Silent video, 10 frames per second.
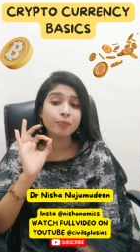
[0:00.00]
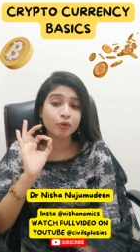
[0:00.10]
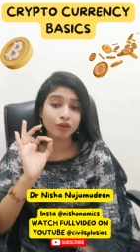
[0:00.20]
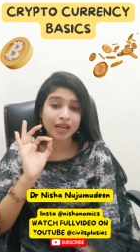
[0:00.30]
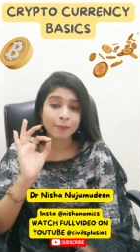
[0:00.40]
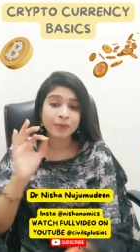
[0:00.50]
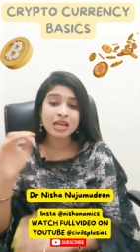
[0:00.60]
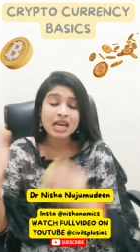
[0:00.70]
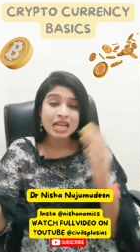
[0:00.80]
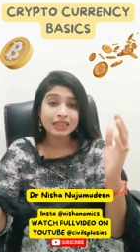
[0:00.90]
program
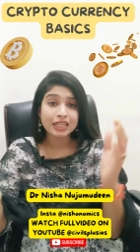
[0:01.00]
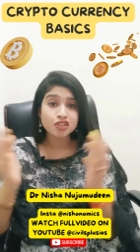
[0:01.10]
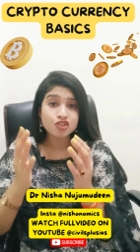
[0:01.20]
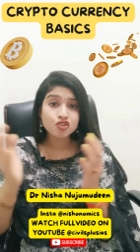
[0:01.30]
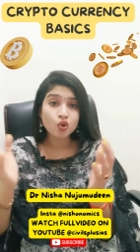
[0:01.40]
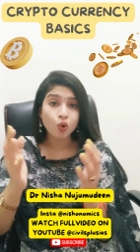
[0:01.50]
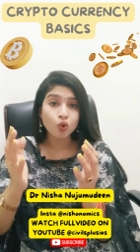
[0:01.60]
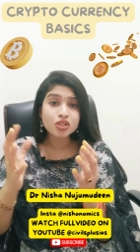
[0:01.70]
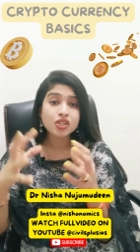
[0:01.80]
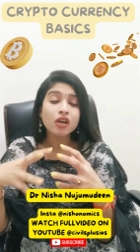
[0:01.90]
that
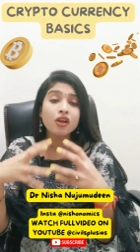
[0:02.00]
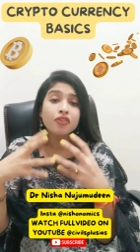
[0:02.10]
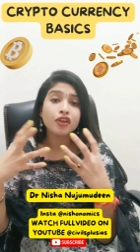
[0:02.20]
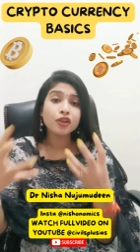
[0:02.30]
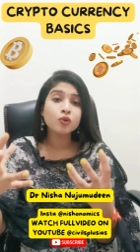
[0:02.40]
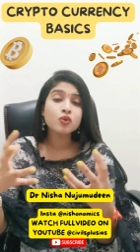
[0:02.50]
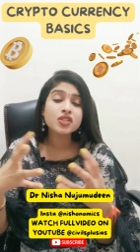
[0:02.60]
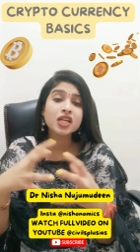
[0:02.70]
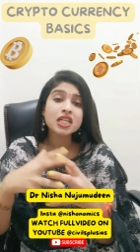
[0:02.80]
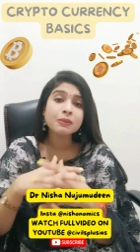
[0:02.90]
stores the
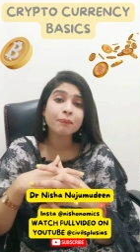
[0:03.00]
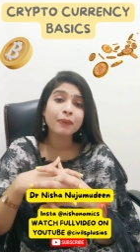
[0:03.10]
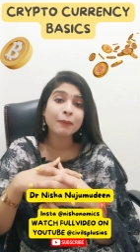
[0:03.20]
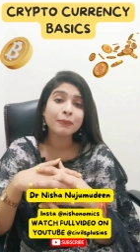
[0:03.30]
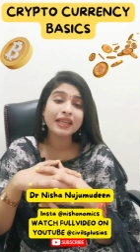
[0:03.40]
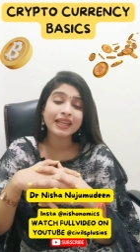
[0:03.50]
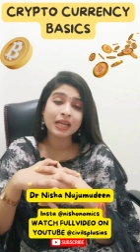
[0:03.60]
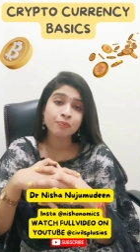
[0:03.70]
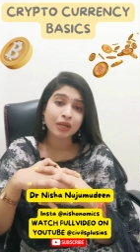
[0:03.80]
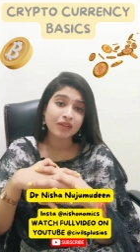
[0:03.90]
user's public
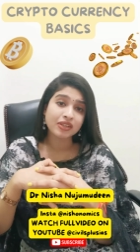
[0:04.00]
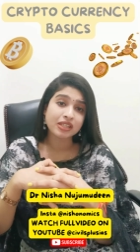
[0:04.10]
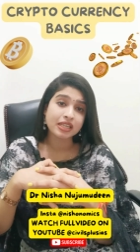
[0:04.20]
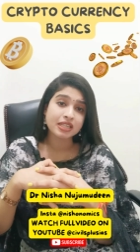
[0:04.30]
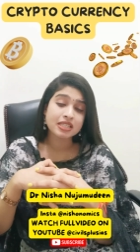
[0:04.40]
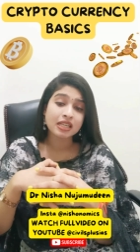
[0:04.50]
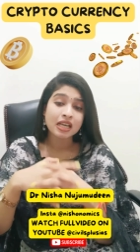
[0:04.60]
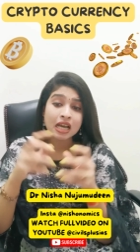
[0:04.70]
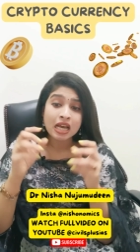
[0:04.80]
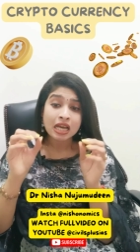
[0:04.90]
and private keys.
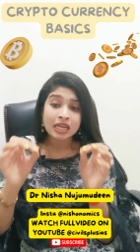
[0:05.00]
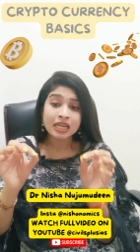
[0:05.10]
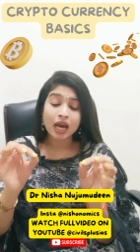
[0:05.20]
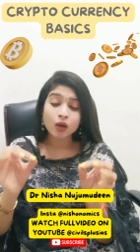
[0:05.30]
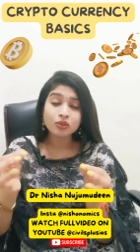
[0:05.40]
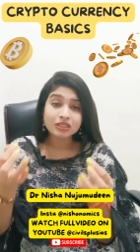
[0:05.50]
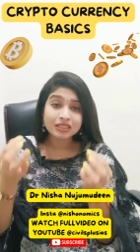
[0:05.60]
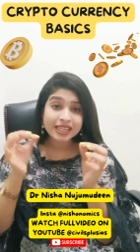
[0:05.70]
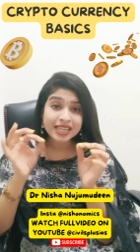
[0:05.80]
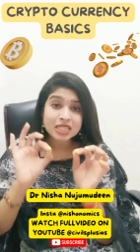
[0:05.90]
Now,
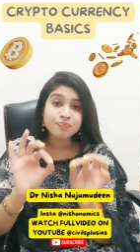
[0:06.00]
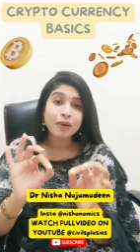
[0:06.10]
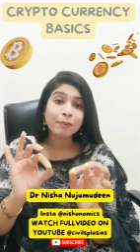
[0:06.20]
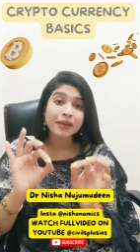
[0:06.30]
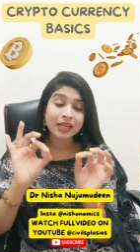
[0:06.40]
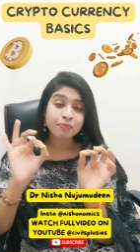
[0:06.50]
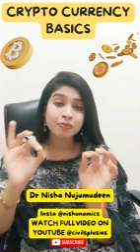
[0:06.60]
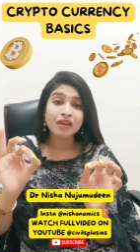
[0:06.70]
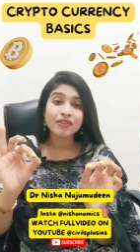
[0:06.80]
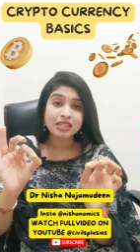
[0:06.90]
these public and
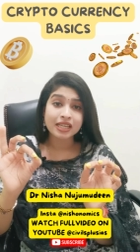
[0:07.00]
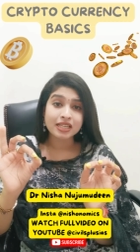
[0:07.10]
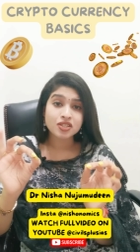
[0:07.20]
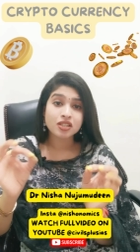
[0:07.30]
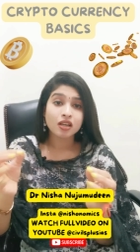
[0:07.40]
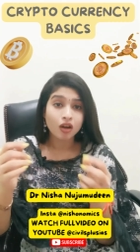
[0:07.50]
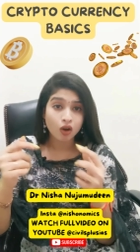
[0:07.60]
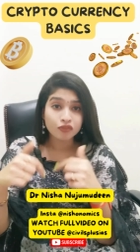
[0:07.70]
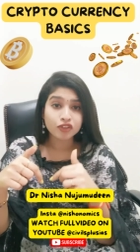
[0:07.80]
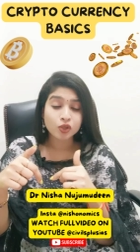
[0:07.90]
private keys
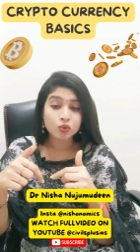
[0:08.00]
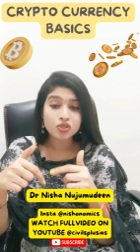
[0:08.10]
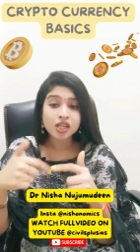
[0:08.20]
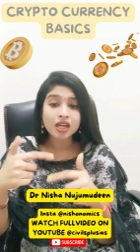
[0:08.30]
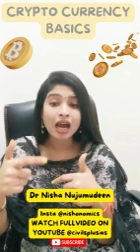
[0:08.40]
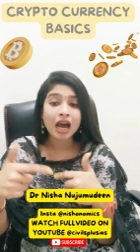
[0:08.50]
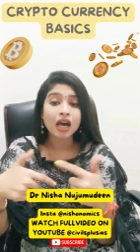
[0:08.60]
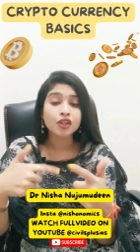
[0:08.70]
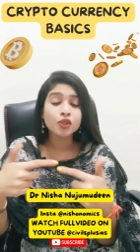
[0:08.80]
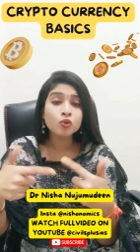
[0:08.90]
of the user
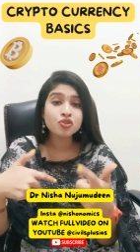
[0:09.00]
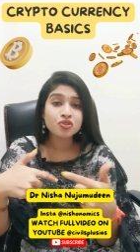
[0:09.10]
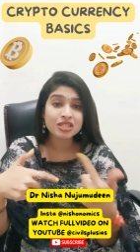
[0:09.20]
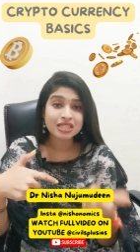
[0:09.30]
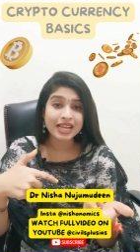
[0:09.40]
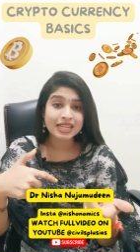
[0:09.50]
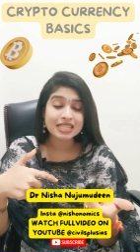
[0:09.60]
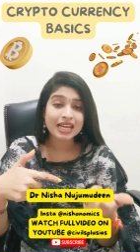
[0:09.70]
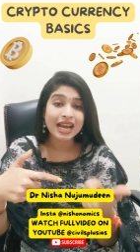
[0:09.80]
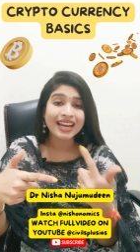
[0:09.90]
are used to
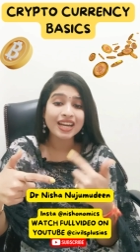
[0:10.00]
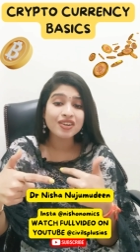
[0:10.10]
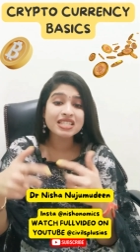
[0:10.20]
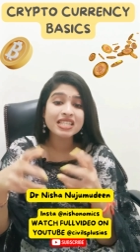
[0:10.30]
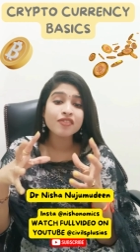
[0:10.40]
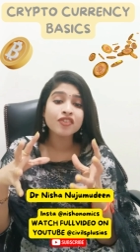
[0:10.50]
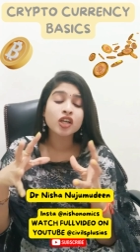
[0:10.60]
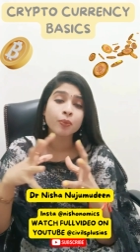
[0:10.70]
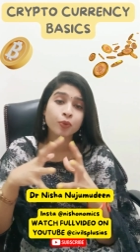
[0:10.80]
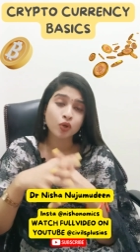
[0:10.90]
send and receive
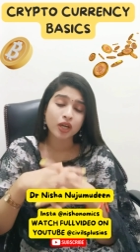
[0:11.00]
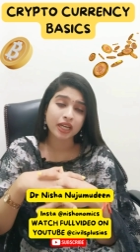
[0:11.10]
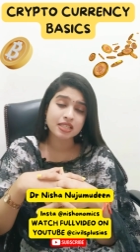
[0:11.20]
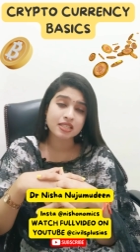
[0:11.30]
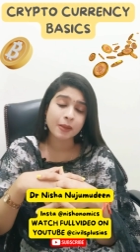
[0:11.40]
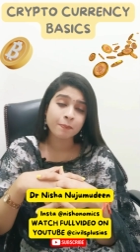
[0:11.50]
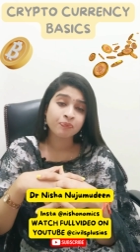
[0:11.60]
cryptocurrency.